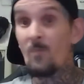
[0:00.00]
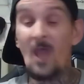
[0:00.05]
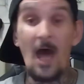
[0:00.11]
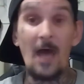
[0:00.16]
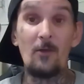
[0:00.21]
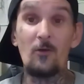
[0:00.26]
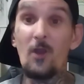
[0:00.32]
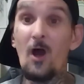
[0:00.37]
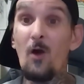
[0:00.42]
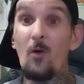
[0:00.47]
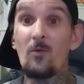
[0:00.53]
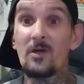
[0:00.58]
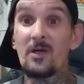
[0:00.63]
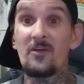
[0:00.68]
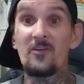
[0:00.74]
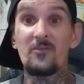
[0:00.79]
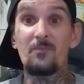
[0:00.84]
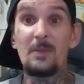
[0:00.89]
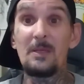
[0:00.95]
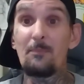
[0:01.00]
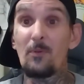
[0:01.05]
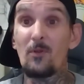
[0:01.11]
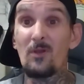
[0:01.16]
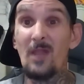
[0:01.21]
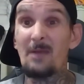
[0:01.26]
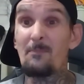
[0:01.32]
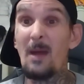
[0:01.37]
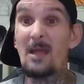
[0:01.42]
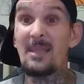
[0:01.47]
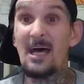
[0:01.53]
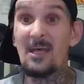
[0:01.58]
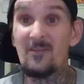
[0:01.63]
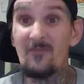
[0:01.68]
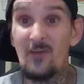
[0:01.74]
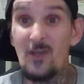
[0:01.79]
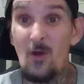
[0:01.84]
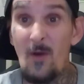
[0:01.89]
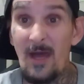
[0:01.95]
I don't know, because people, like my
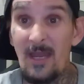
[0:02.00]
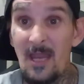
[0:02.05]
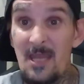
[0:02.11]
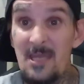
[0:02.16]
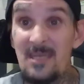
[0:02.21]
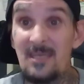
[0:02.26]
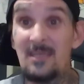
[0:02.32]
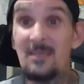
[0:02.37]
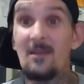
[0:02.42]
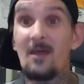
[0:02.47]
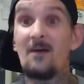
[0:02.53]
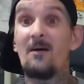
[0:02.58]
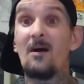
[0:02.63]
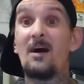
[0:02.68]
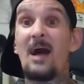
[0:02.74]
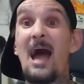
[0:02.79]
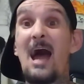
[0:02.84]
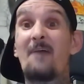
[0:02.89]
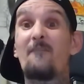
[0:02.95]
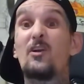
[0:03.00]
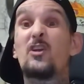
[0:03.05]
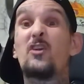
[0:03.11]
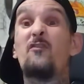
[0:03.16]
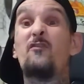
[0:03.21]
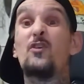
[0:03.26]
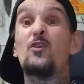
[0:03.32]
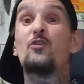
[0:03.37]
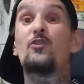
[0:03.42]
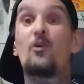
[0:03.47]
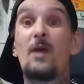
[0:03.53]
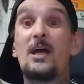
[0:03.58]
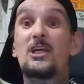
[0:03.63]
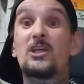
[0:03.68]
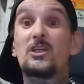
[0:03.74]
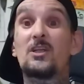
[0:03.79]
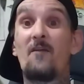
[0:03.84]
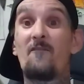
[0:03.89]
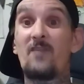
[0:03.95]
last video had an average view
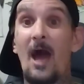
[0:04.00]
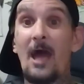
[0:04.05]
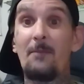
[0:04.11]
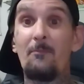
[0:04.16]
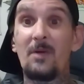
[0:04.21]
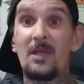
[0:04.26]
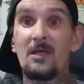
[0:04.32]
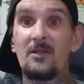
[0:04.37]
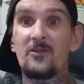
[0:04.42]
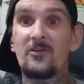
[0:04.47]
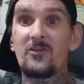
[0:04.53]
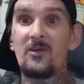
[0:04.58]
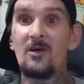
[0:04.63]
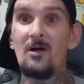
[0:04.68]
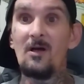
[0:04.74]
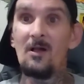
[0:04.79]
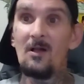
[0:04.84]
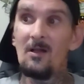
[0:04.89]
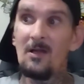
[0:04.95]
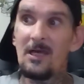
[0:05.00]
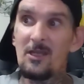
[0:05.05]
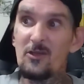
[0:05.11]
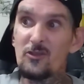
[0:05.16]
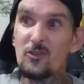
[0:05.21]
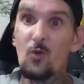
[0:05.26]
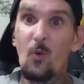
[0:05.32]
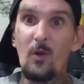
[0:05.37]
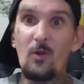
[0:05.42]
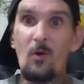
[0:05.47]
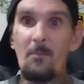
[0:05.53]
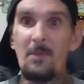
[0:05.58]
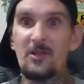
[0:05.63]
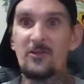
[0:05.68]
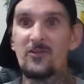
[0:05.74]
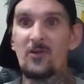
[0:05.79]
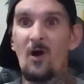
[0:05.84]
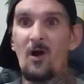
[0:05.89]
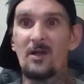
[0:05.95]
duration of nine minutes and it's 21
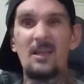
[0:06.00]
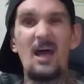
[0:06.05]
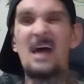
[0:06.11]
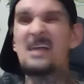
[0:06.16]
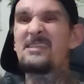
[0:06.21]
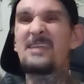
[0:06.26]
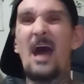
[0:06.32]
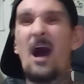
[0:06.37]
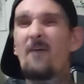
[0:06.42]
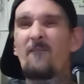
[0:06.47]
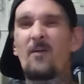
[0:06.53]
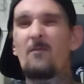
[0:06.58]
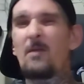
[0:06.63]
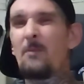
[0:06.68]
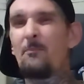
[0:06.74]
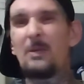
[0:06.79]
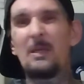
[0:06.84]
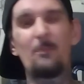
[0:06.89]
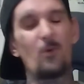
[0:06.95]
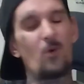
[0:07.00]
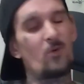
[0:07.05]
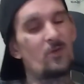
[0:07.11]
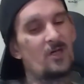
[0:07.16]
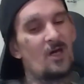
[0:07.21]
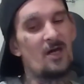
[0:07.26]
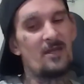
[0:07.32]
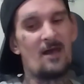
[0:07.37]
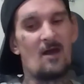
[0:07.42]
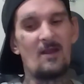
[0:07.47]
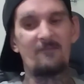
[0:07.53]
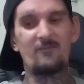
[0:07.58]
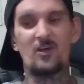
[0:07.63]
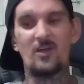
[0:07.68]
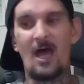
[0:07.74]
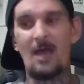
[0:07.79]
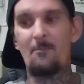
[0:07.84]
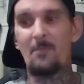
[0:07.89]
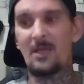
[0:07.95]
minutes long. Now, I doubt very many people are cutting out
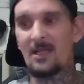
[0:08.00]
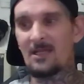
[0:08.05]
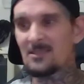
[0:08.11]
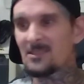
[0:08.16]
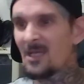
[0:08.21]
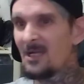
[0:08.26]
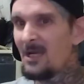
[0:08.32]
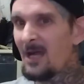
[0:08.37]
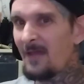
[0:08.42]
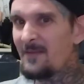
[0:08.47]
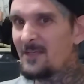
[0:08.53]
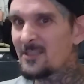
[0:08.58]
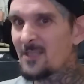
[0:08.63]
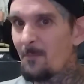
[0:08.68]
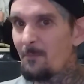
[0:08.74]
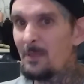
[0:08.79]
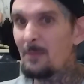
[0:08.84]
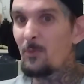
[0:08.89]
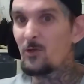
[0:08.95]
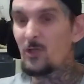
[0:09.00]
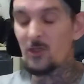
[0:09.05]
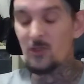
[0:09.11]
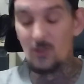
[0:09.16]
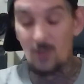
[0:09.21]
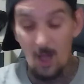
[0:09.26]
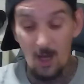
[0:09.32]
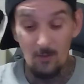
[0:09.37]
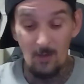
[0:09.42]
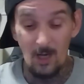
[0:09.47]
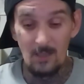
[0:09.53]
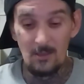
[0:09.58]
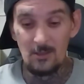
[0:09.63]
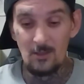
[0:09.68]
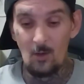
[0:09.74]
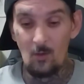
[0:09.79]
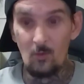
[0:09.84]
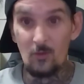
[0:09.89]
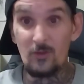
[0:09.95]
after 9 minutes. I think some people just log right,
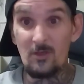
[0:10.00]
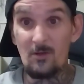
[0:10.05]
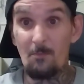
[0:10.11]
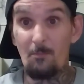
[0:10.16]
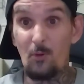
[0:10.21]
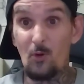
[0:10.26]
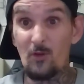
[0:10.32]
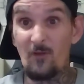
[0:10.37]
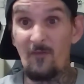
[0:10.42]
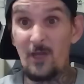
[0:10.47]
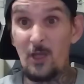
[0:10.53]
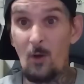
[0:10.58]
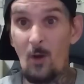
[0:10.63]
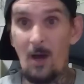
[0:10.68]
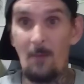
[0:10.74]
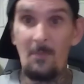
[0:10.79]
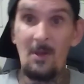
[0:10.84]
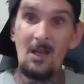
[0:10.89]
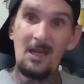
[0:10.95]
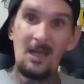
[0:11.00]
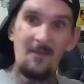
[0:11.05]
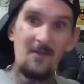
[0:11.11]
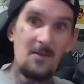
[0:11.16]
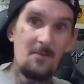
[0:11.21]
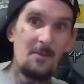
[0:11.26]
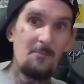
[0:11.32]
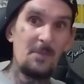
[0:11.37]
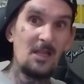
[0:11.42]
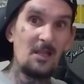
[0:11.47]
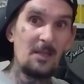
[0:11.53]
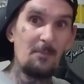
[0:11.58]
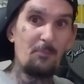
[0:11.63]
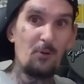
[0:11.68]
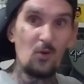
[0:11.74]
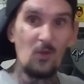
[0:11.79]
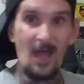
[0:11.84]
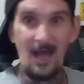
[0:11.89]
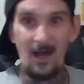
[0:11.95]
you know, pull the video up and then immediately
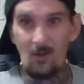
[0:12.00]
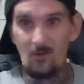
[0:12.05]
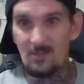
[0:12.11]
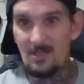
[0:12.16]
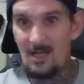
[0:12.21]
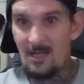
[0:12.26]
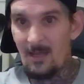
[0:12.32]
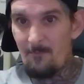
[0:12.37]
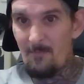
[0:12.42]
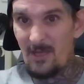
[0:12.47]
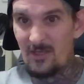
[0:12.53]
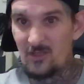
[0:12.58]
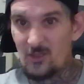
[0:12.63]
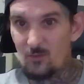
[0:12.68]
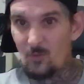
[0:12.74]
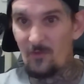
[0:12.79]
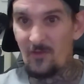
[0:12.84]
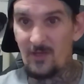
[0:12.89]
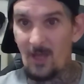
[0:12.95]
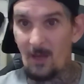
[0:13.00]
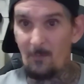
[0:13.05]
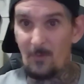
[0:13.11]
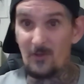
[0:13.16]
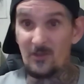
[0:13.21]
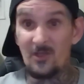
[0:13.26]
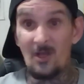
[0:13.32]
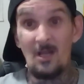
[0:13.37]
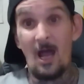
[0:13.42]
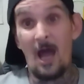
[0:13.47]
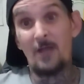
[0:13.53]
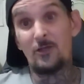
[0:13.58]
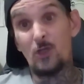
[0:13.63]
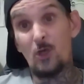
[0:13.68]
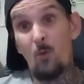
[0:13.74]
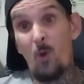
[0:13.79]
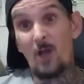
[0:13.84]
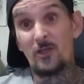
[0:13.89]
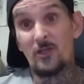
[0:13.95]
pull out. It messes with the numbers. I
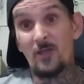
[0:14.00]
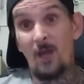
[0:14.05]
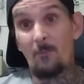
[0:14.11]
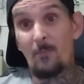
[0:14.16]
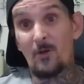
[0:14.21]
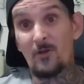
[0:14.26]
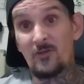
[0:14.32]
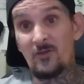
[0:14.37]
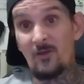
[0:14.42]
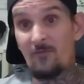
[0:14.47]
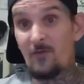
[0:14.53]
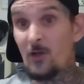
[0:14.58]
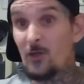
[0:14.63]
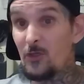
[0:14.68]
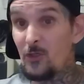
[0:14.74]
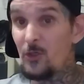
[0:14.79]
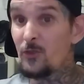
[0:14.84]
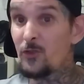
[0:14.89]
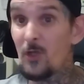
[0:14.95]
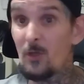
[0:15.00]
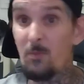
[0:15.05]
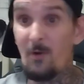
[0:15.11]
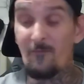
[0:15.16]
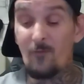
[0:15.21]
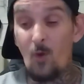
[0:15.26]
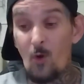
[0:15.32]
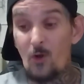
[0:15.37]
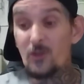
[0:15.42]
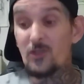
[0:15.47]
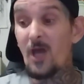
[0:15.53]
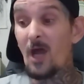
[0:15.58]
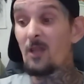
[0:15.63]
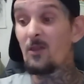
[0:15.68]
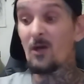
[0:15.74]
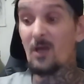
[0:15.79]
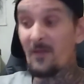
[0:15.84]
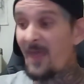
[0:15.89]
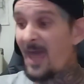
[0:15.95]
do watch numbers. If you're a YouTuber, of course, you got
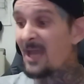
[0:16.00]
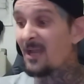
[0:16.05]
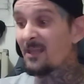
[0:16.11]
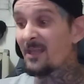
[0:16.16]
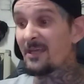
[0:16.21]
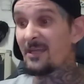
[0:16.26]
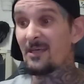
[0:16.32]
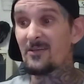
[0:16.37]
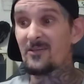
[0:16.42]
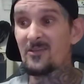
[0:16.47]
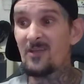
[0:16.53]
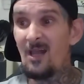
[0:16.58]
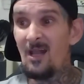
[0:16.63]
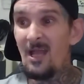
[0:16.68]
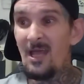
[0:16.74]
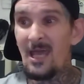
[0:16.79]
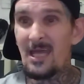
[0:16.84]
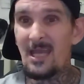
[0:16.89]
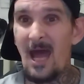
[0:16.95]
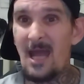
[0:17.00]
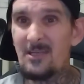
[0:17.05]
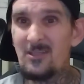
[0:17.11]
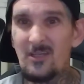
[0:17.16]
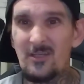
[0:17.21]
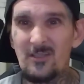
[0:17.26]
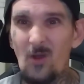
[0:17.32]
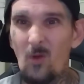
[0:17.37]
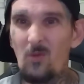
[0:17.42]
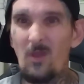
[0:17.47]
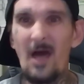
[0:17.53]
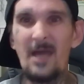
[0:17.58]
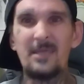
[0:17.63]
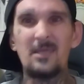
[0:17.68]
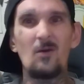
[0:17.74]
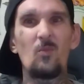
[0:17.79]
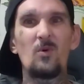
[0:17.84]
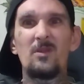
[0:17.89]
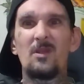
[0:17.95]
to look at analytics. And I just don't
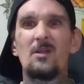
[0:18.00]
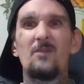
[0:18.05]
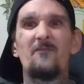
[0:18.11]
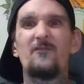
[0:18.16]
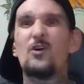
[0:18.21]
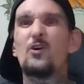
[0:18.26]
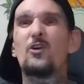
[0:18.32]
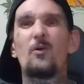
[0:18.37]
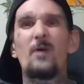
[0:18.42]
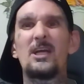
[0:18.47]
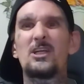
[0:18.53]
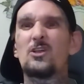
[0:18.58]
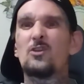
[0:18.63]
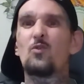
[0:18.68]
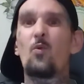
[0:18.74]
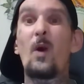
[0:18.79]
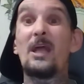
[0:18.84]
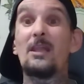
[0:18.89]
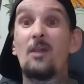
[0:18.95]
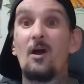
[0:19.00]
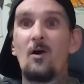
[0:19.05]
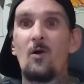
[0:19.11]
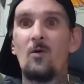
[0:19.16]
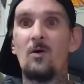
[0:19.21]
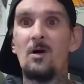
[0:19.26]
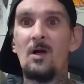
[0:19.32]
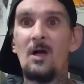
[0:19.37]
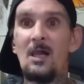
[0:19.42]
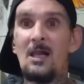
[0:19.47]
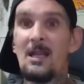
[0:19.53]
like it when the view duration's way low.